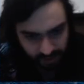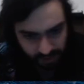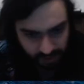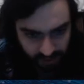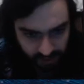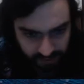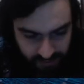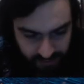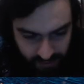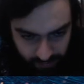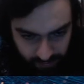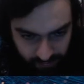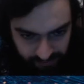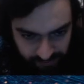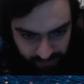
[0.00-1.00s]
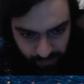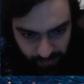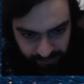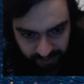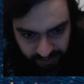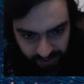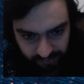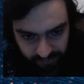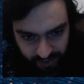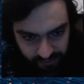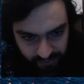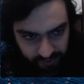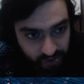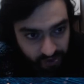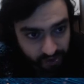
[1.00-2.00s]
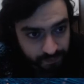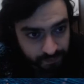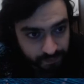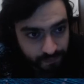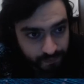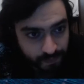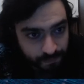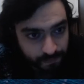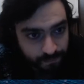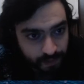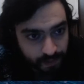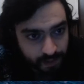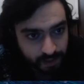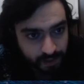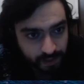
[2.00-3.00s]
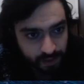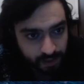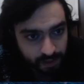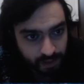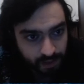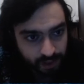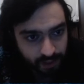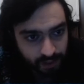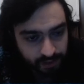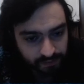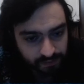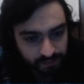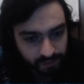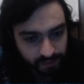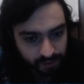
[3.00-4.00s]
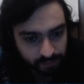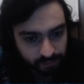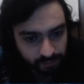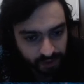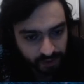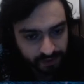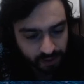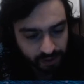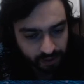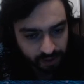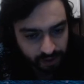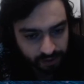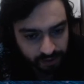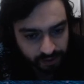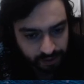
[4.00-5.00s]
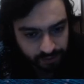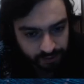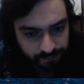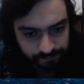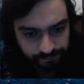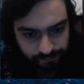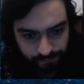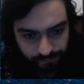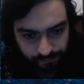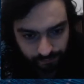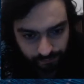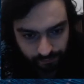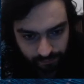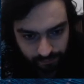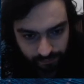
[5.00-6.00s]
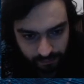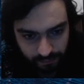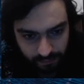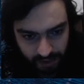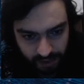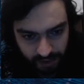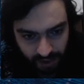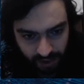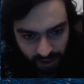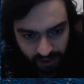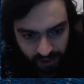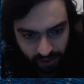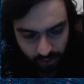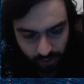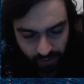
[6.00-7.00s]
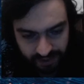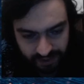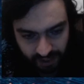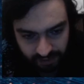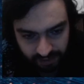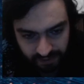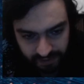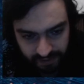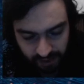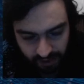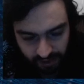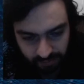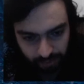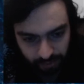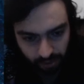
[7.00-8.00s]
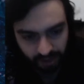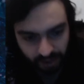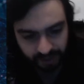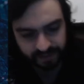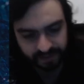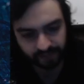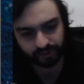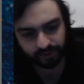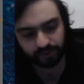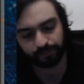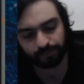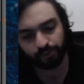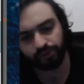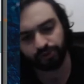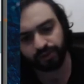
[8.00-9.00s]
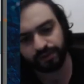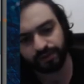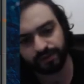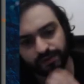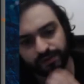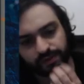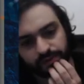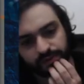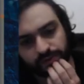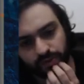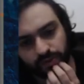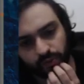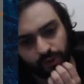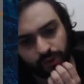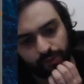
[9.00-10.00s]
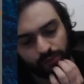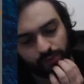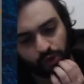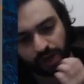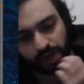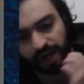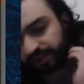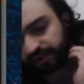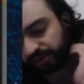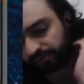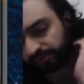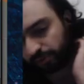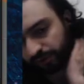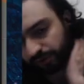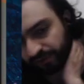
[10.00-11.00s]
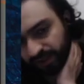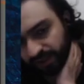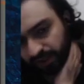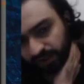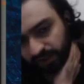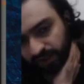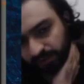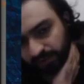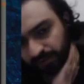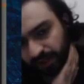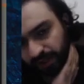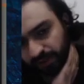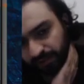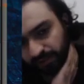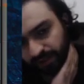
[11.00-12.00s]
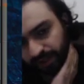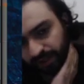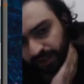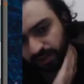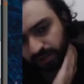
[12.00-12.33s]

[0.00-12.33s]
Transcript: had some form of an advantage. And Masarani, yeah, he always had a slight pull at several points with more active moves. He did not play them, and then